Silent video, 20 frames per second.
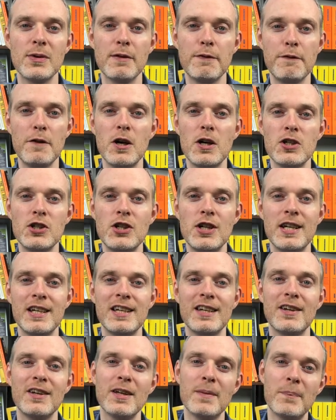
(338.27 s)
So in the first year,
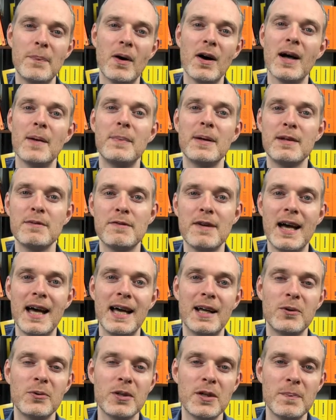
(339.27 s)
you know, you buy a big
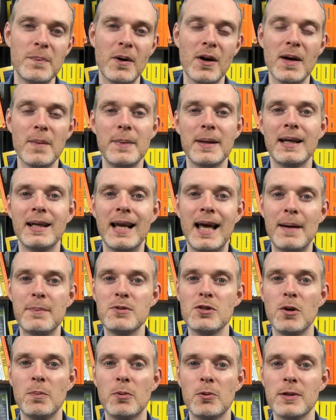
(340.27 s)
van or you buy a big
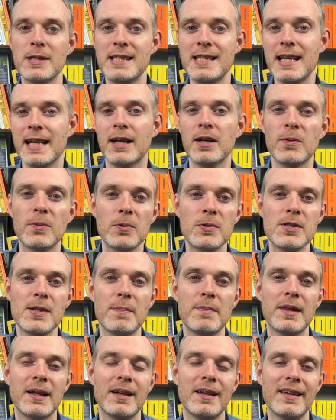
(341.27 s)
laptop or a digger or
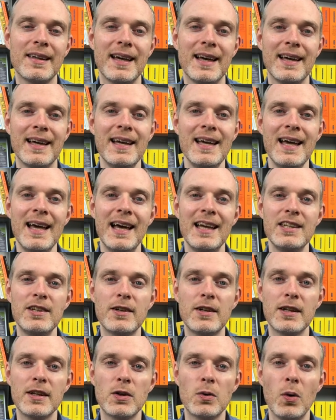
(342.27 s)
something like that,
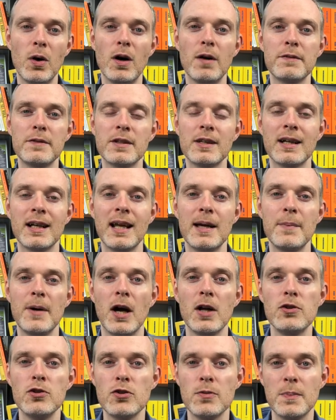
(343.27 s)
you can quite often claim
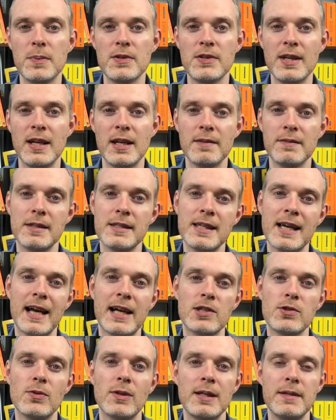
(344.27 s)
100% of the
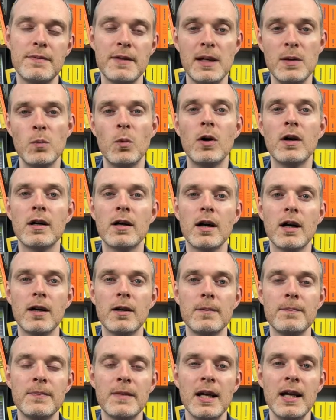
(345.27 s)
tax relief in one
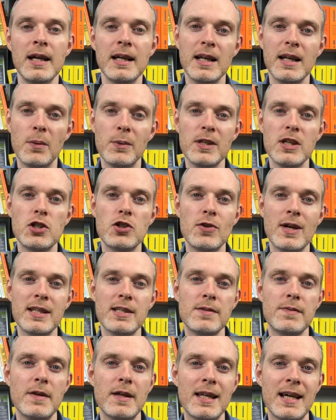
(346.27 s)
go. Now, when you
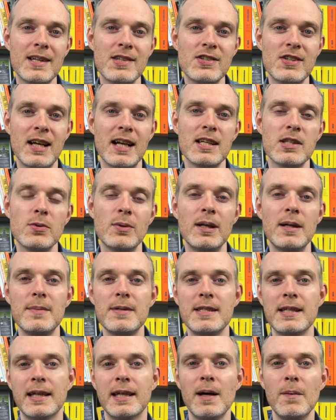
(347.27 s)
transfer that and sell it to a
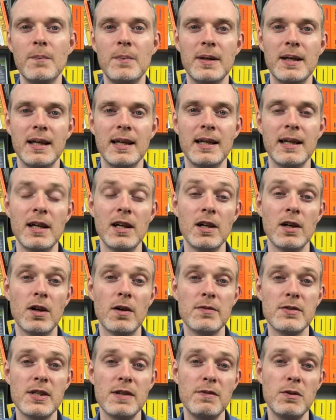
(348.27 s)
limited company,
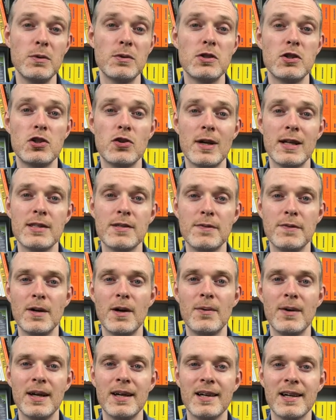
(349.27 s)
obviously, if you were to
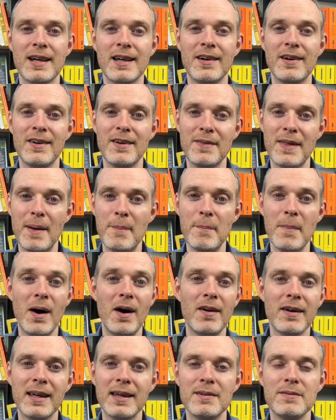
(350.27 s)
transfer it at kind of that
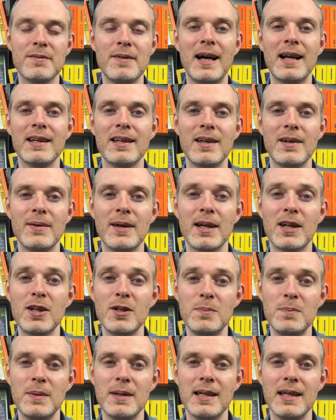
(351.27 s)
market value, it
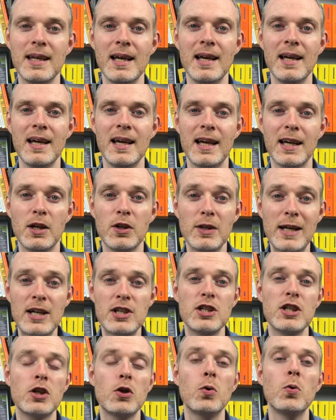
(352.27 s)
could
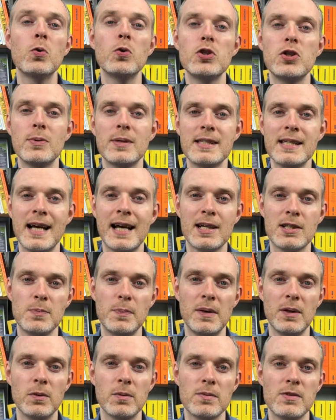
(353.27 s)
actually cause you a tax
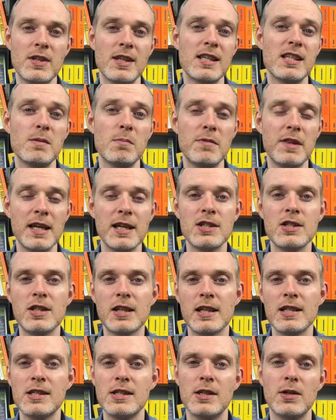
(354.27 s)
bill. So there's some things
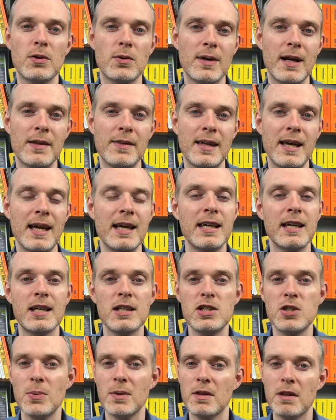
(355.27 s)
to consider around there. You
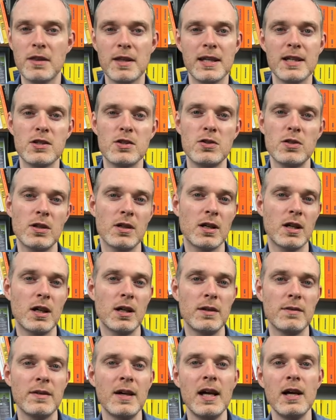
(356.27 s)
can do other things to
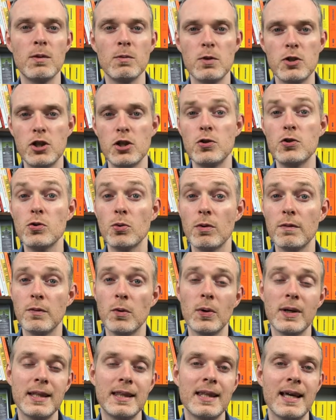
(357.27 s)
kind of reduce or
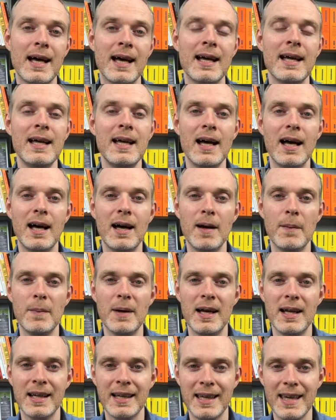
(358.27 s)
avoid that.
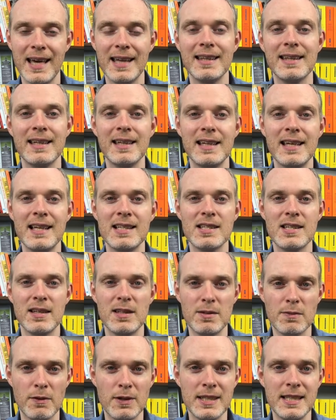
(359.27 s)
And again, it's
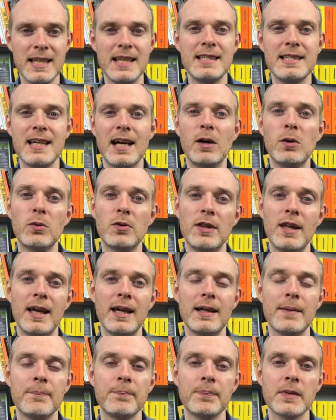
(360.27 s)
a very detailed thing.